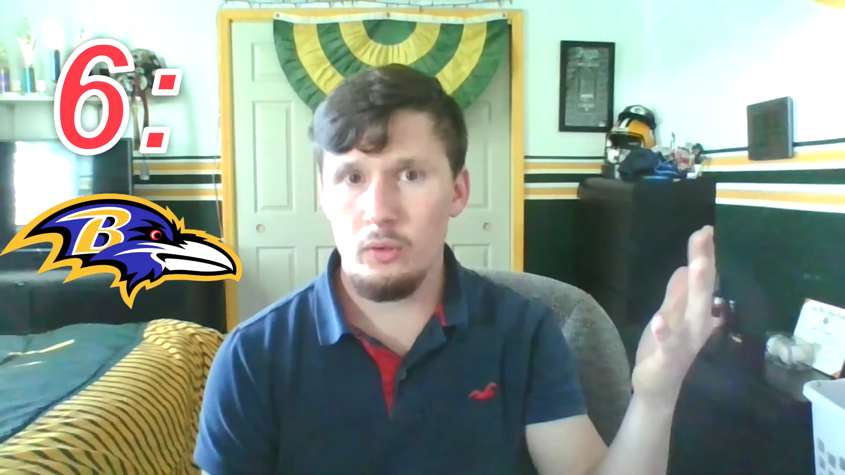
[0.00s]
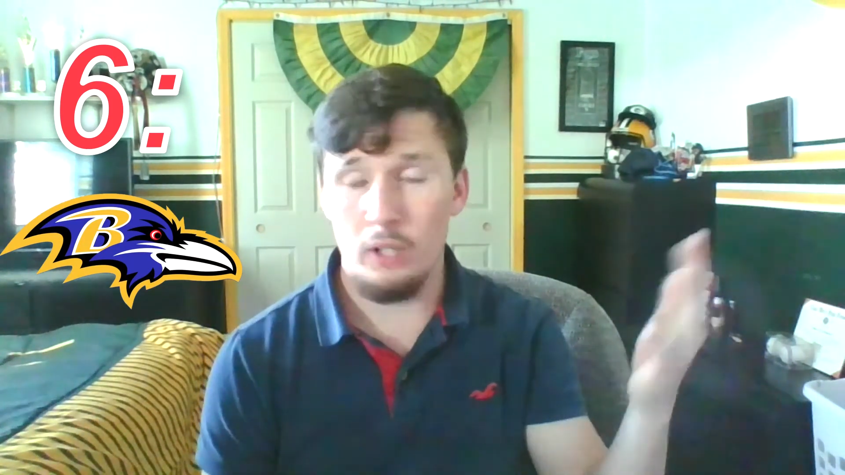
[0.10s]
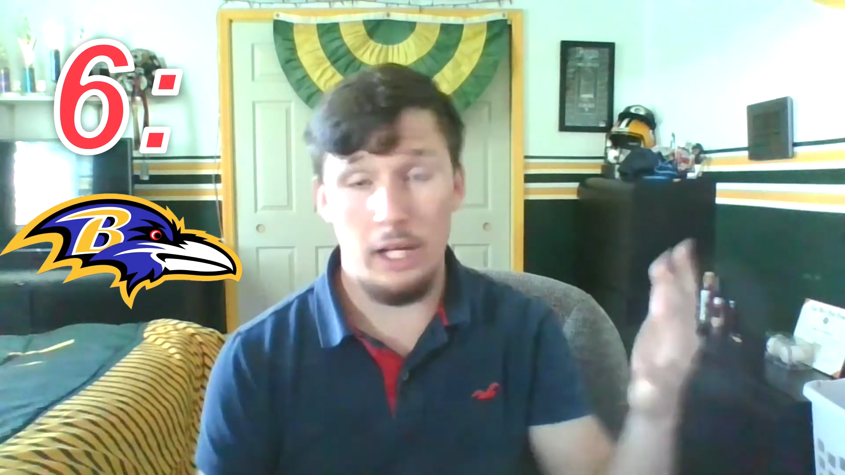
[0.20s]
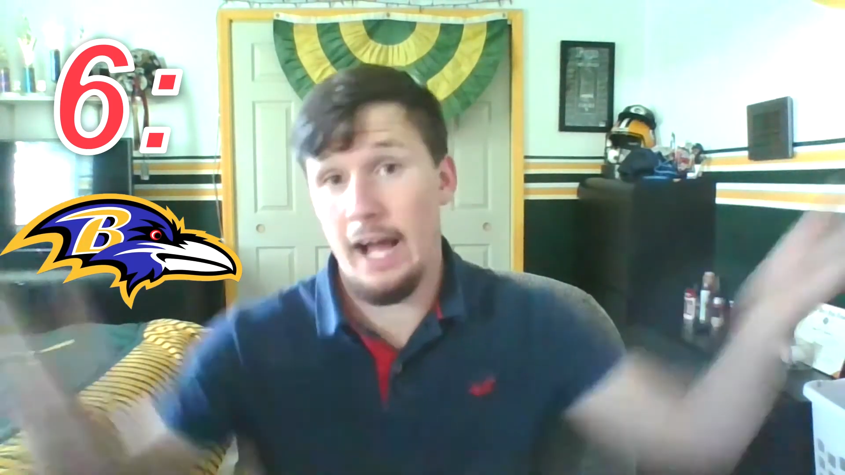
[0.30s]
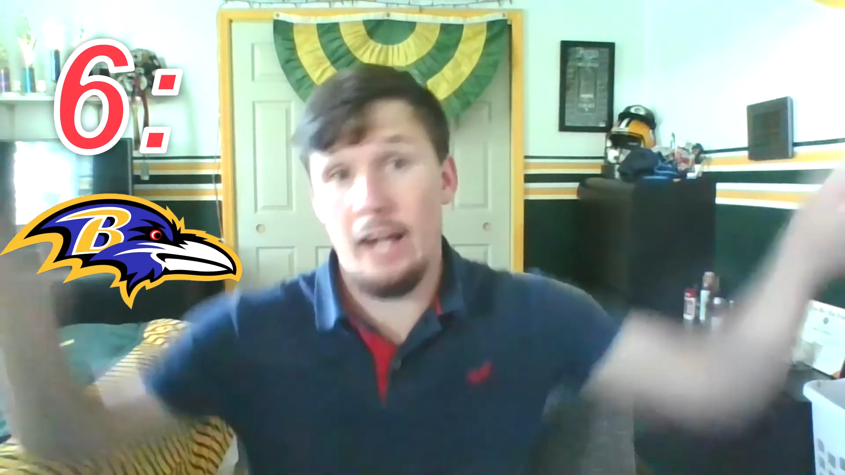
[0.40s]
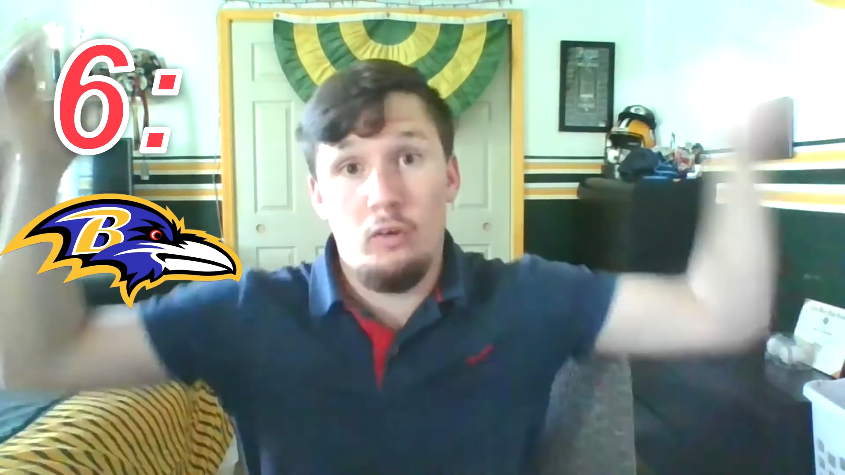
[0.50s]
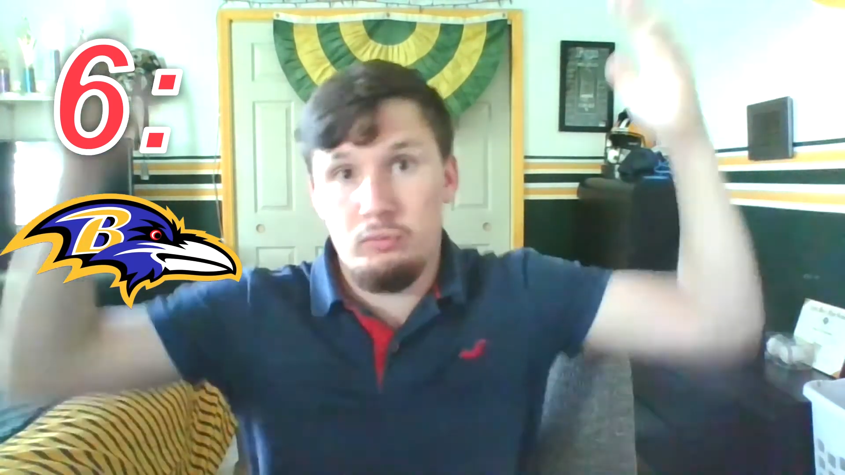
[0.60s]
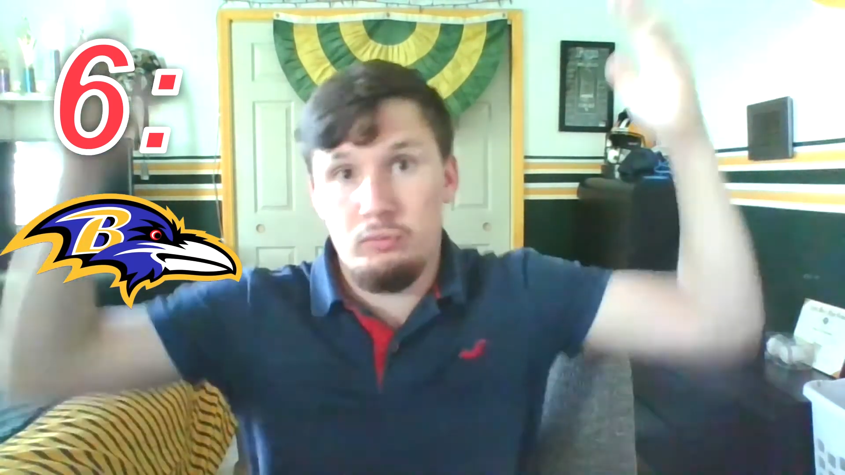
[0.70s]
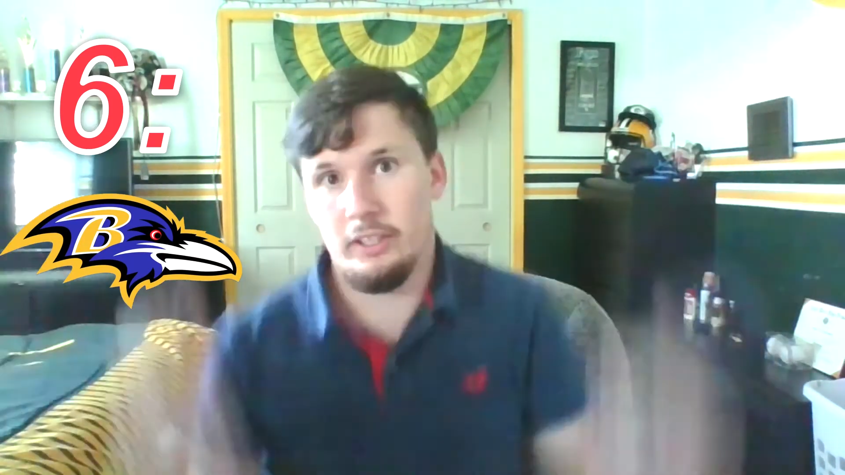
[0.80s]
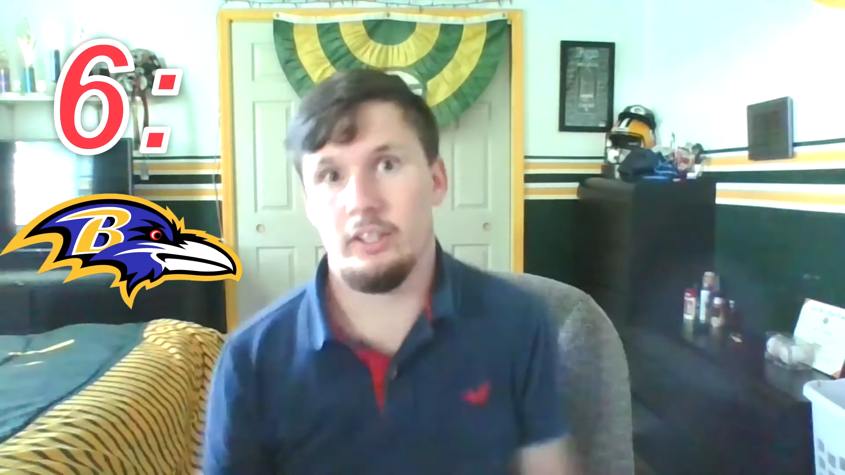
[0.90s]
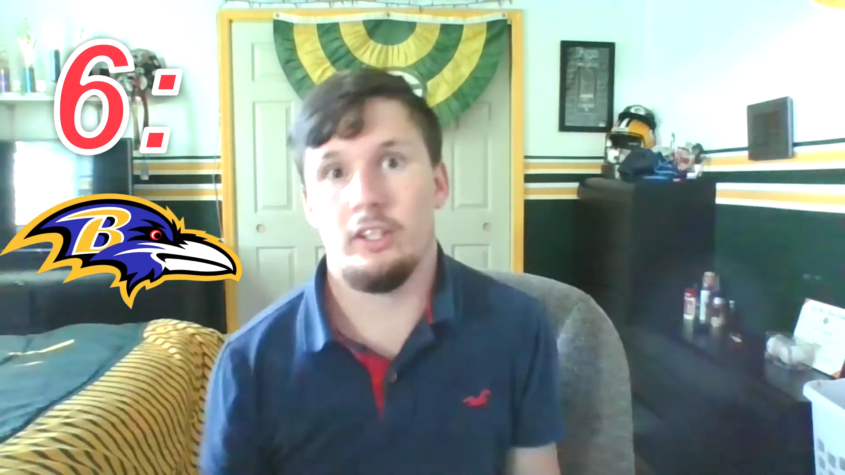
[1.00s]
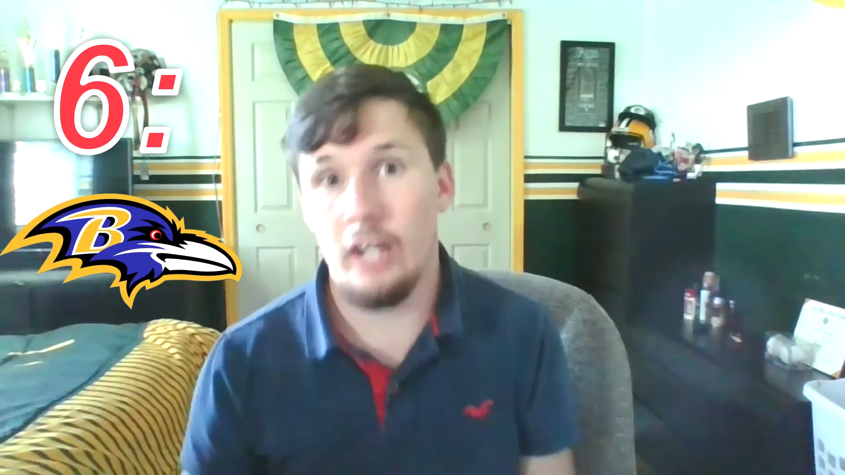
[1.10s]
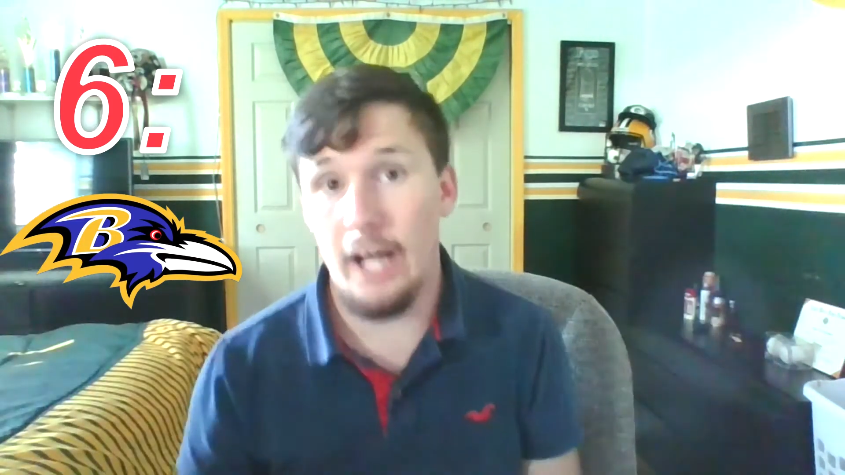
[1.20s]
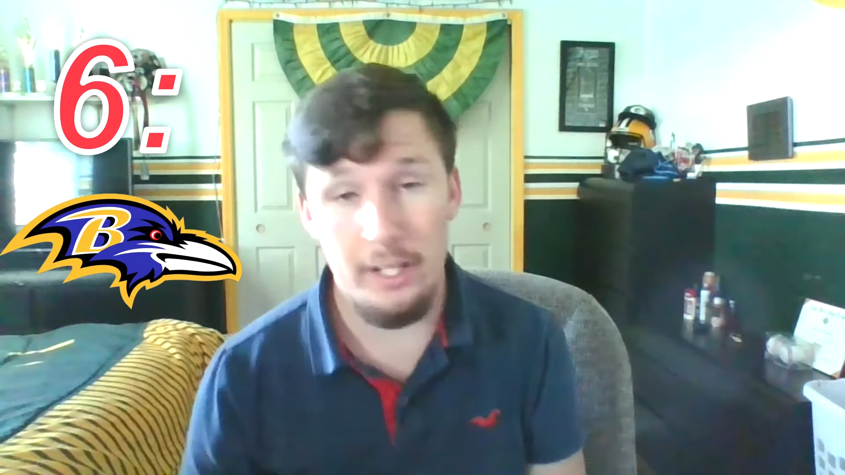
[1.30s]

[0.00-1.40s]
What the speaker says: I don't freaking know.